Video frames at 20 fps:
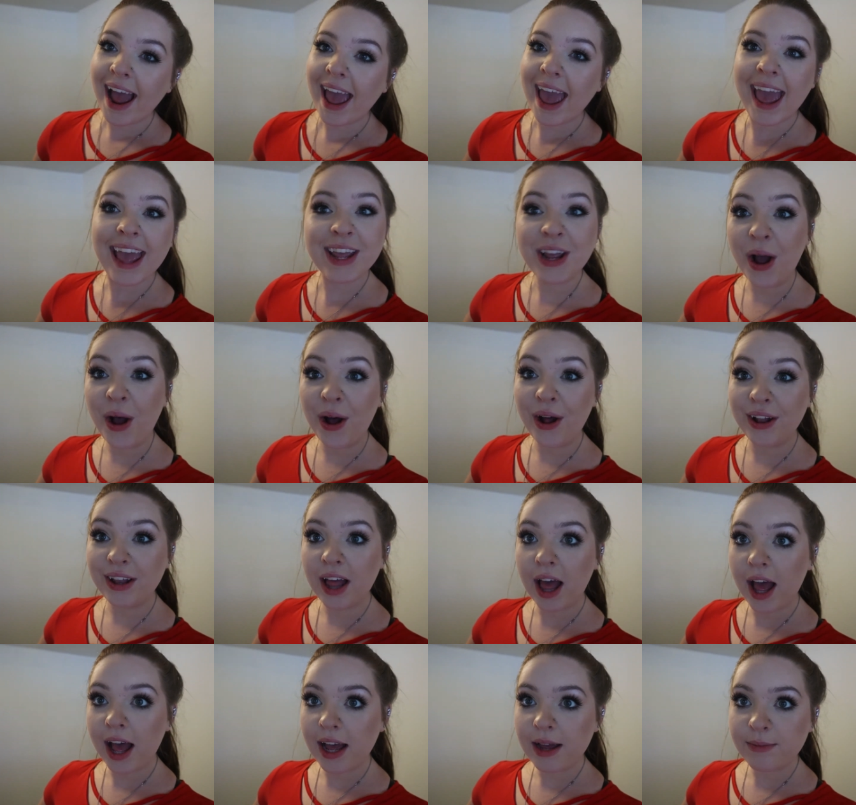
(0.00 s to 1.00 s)
Hey
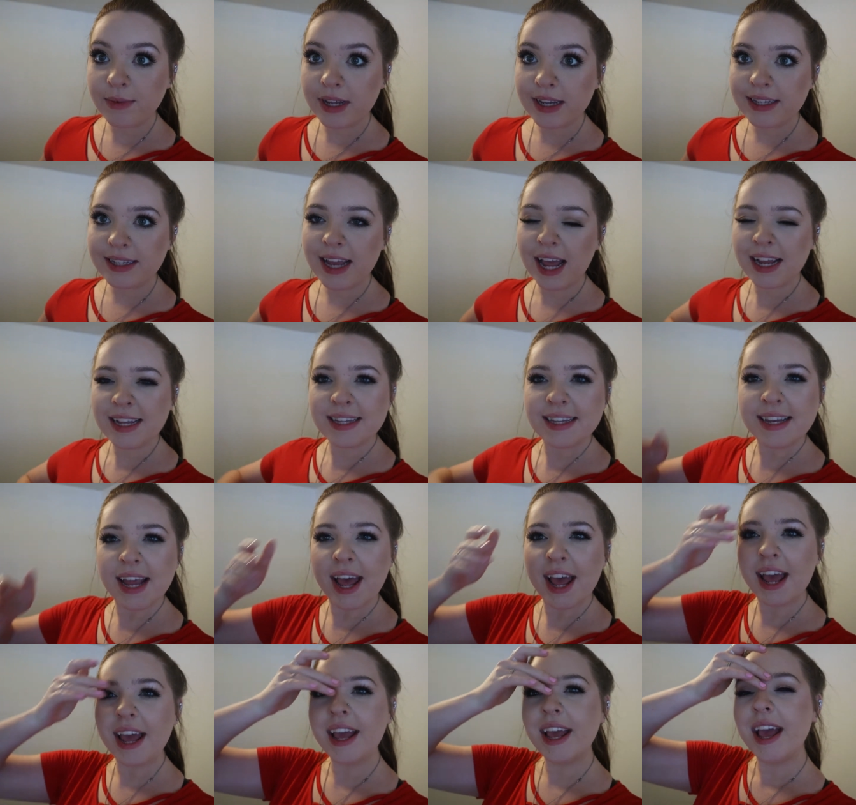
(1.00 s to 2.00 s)
y'all, next
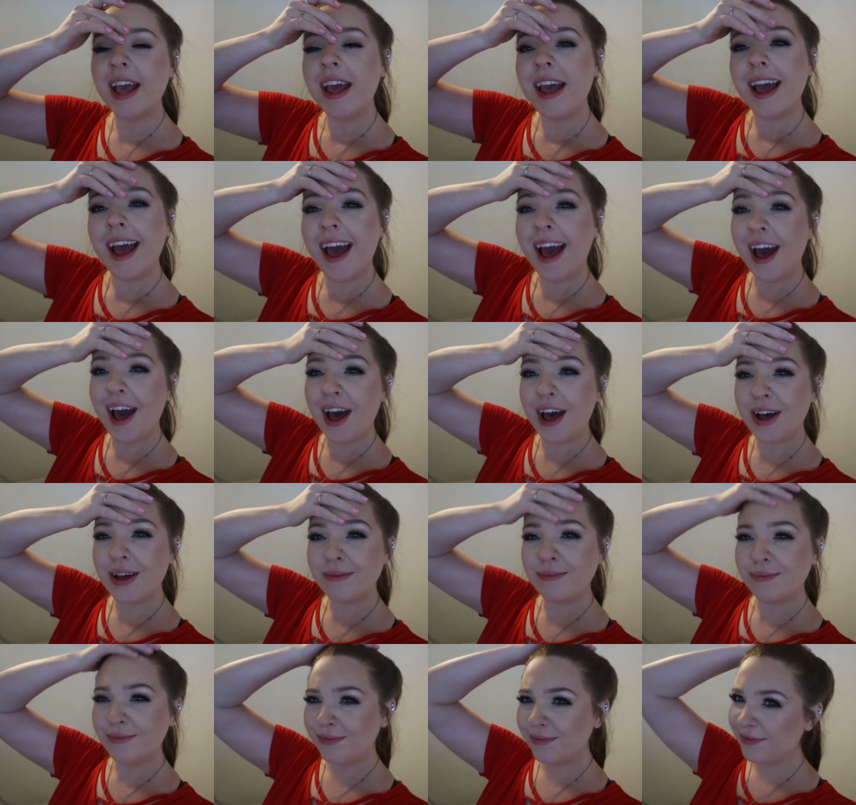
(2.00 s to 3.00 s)
day,
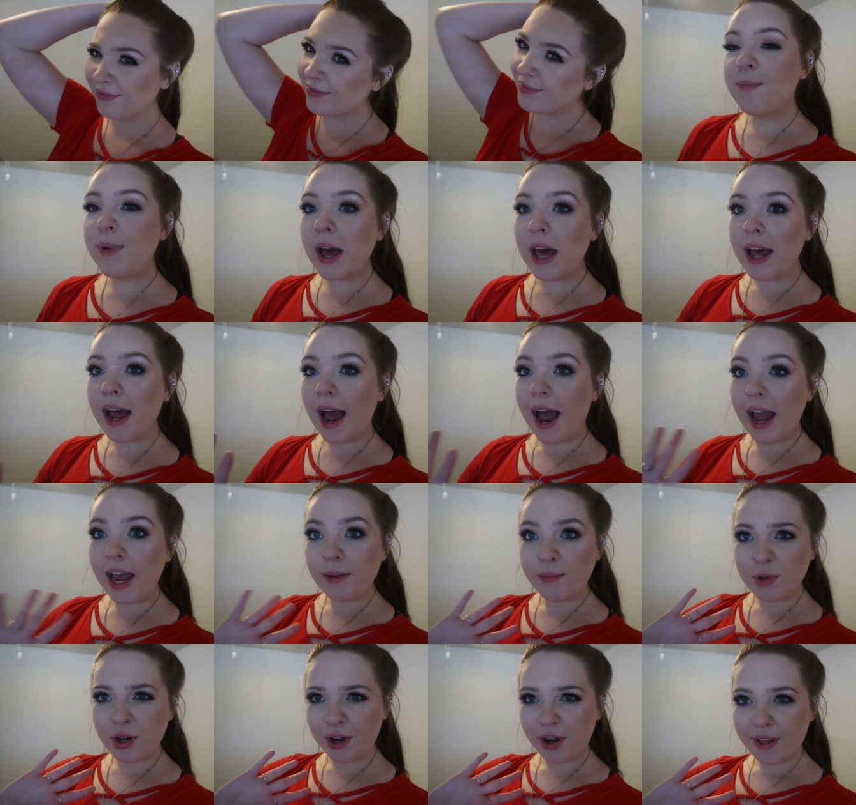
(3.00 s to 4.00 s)
but
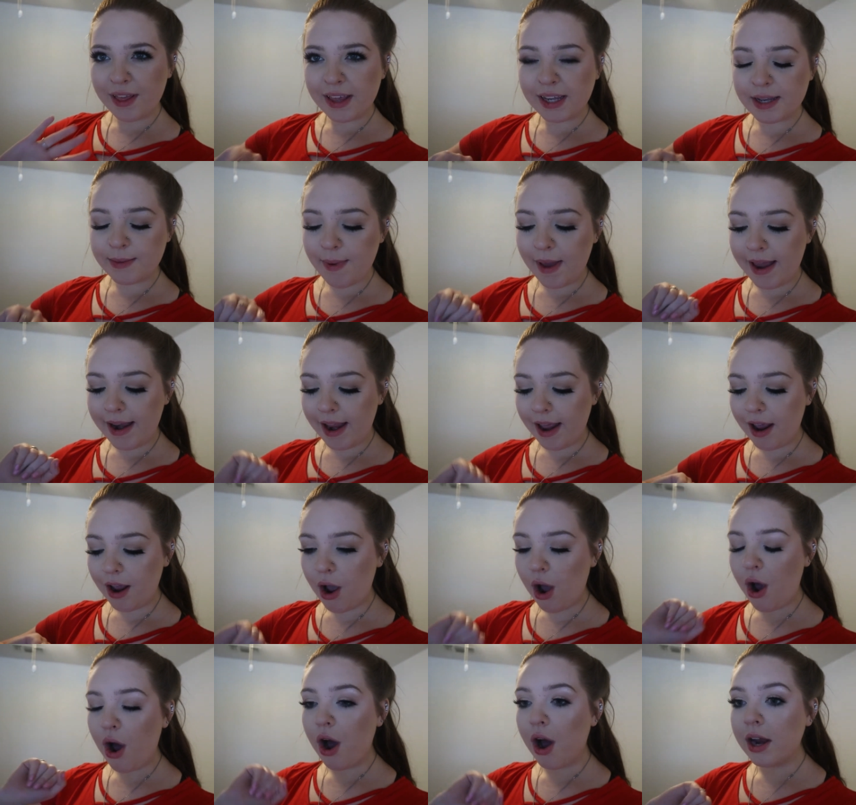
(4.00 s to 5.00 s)
I'm currently
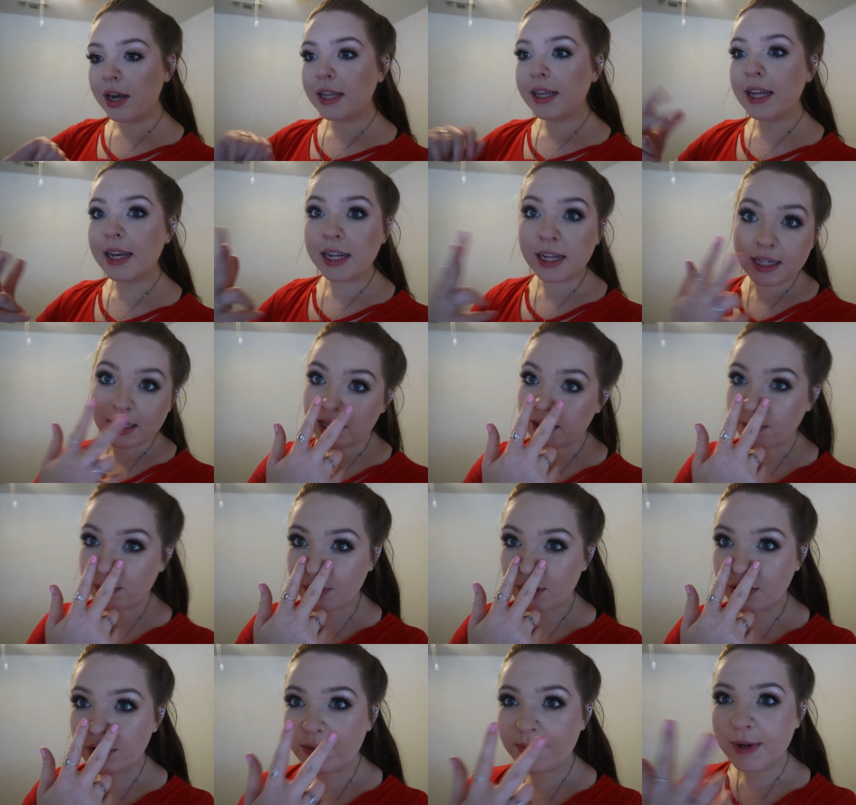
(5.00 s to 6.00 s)
debating on getting a double
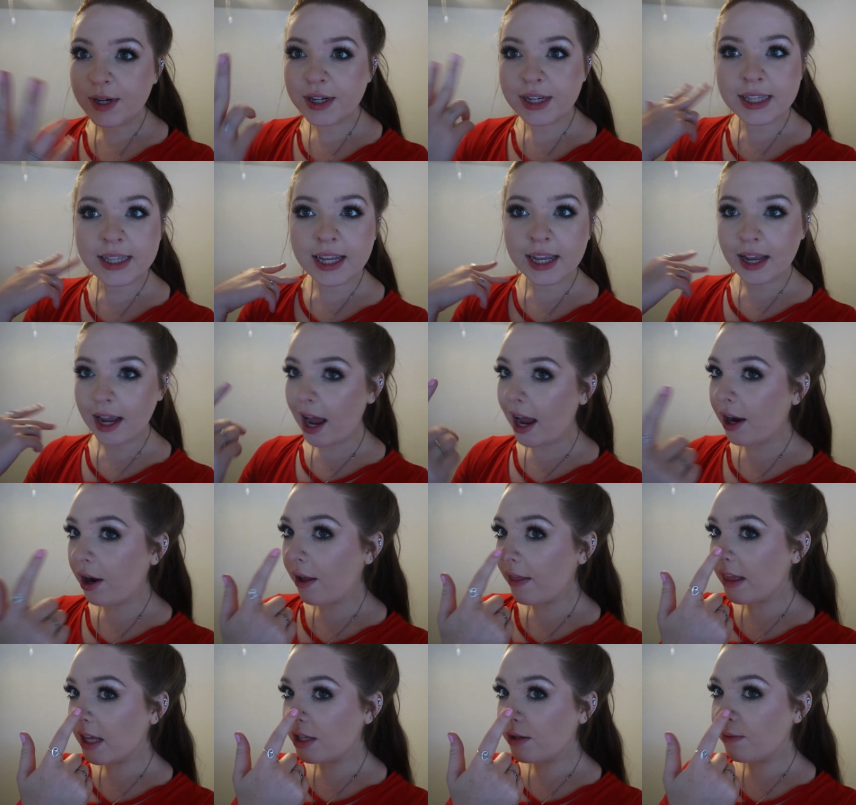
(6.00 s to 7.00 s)
nose piercing. I
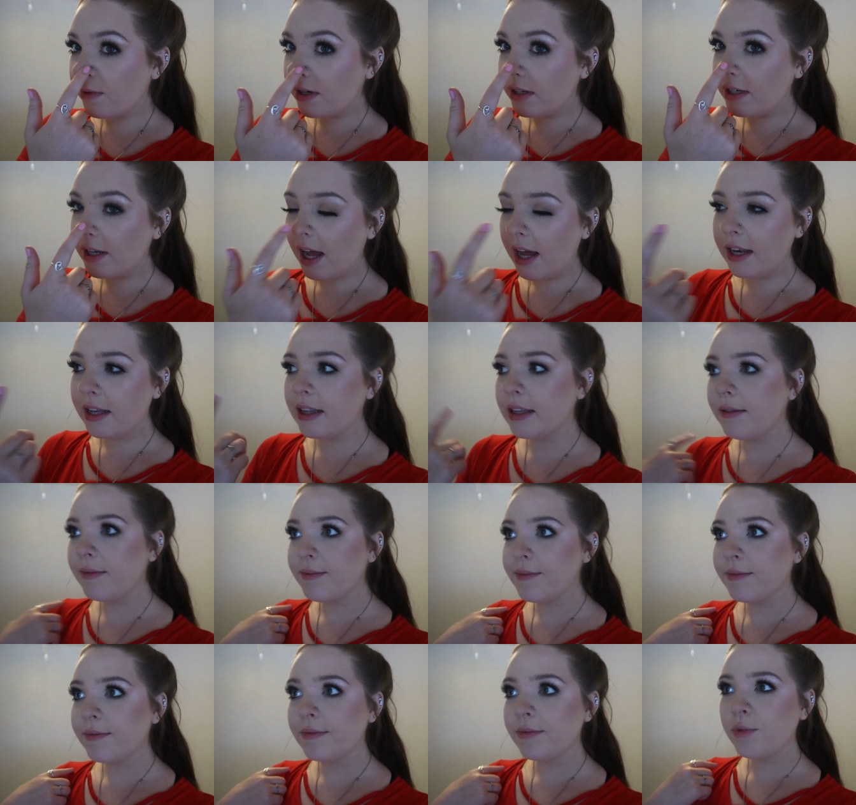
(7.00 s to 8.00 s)
got this one done,
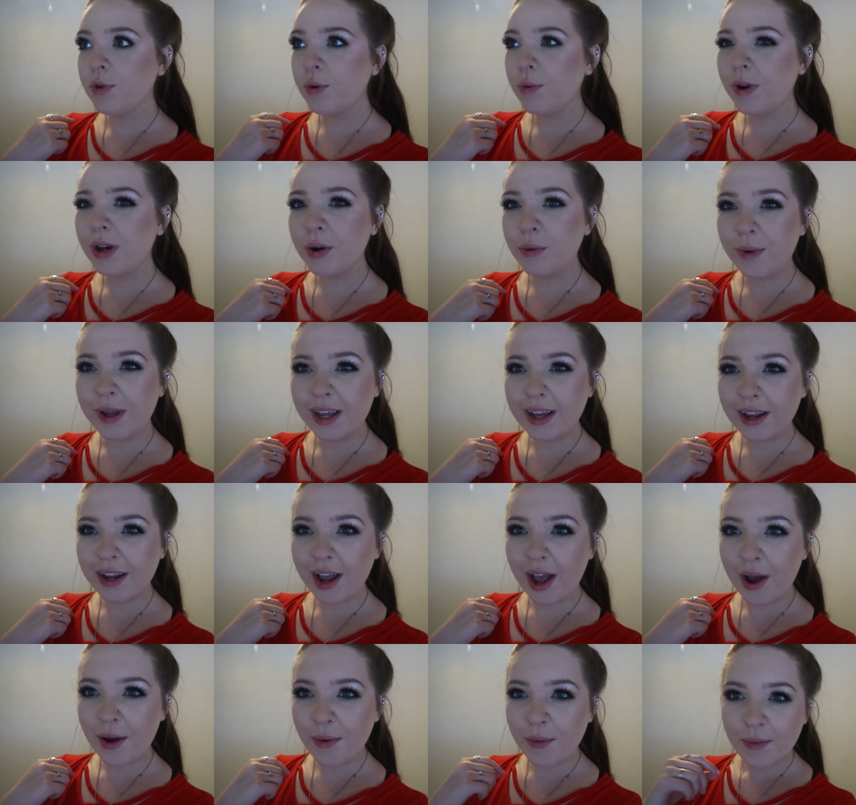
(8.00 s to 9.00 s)
what, a week
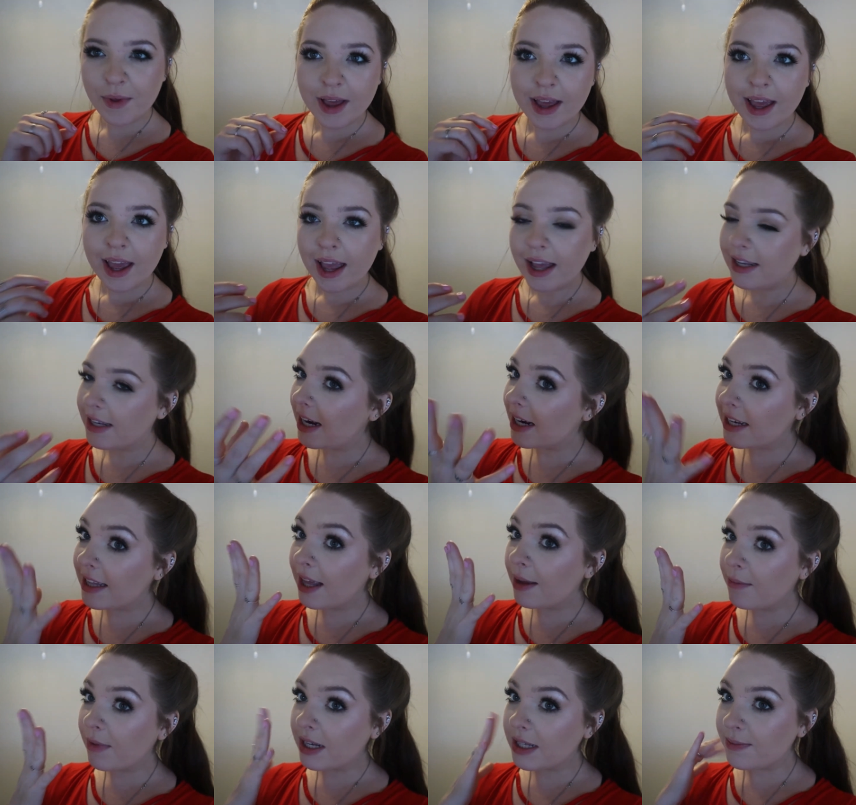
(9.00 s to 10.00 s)
ago? And
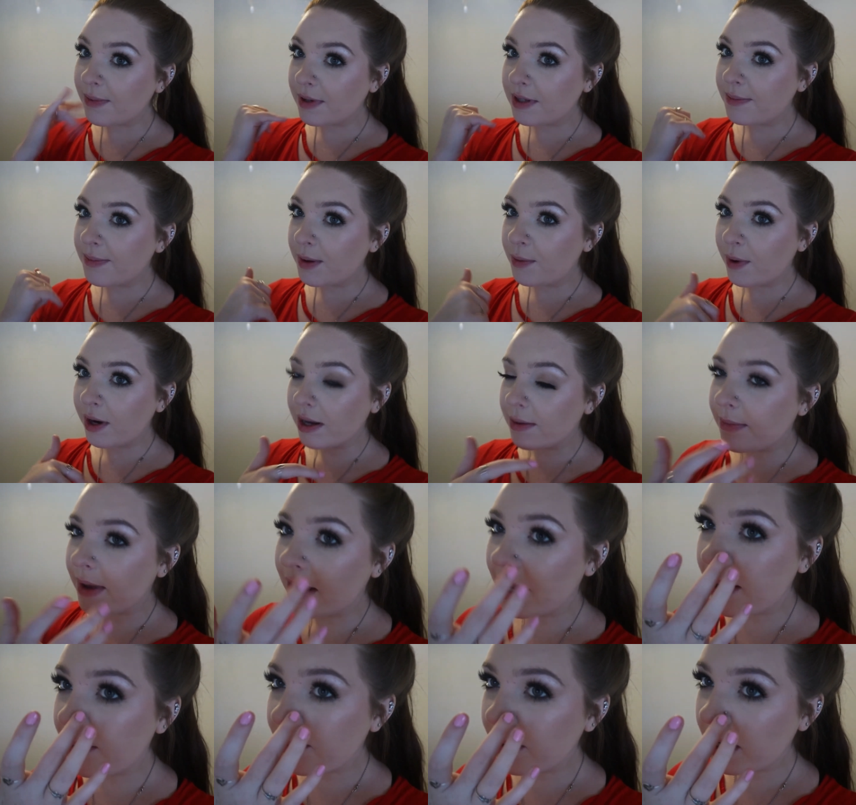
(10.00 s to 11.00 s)
technically I'm not supposed to be wearing
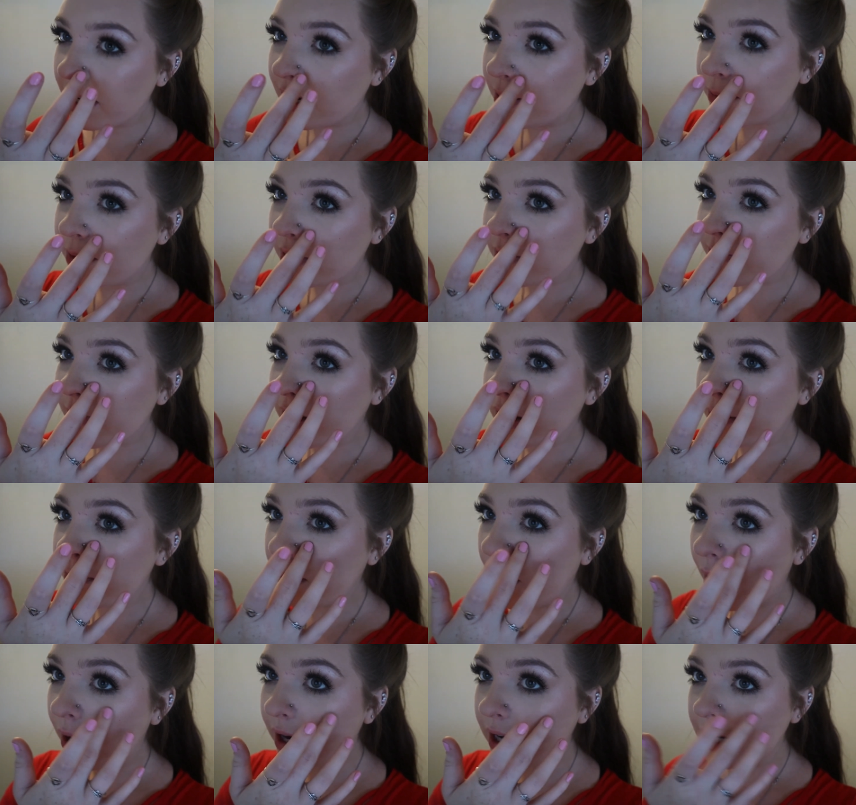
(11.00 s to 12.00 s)
makeup, but I didn't put the
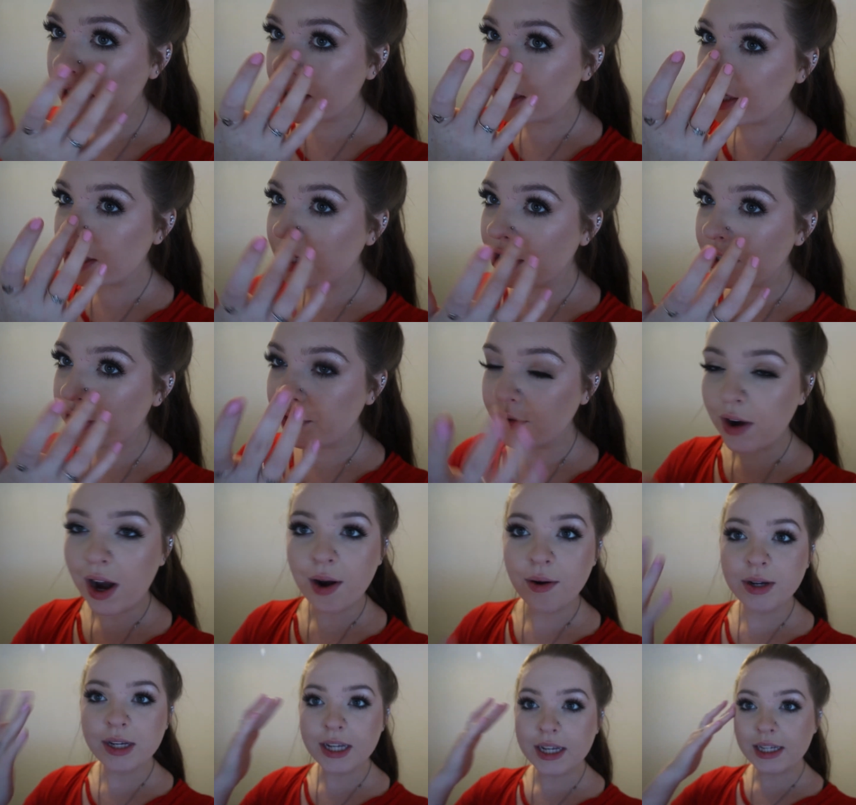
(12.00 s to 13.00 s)
makeup on it, it's just
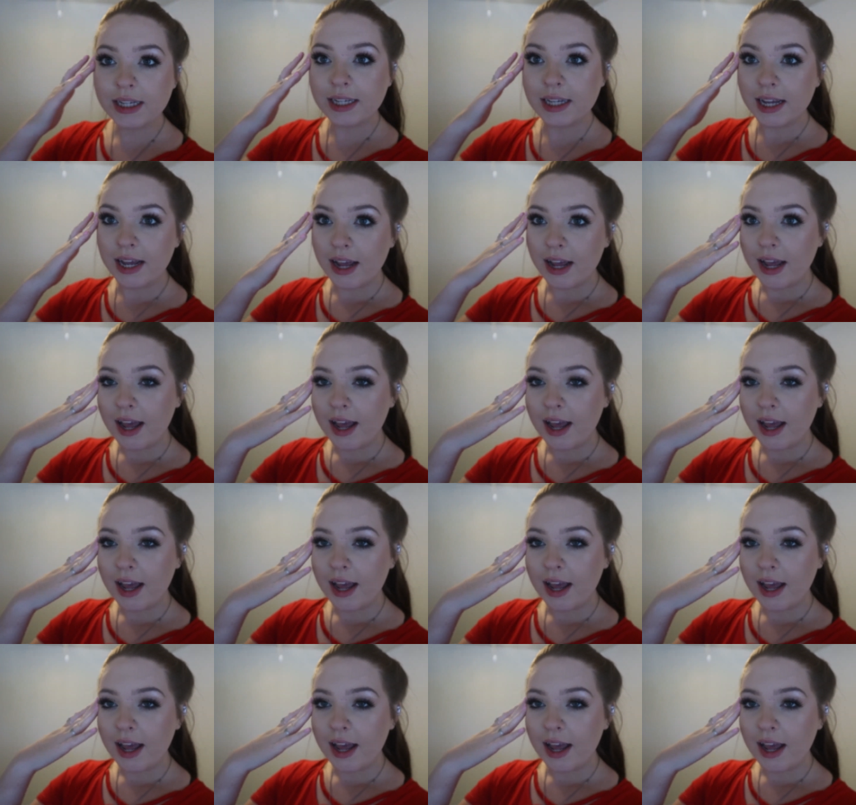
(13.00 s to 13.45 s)
around it.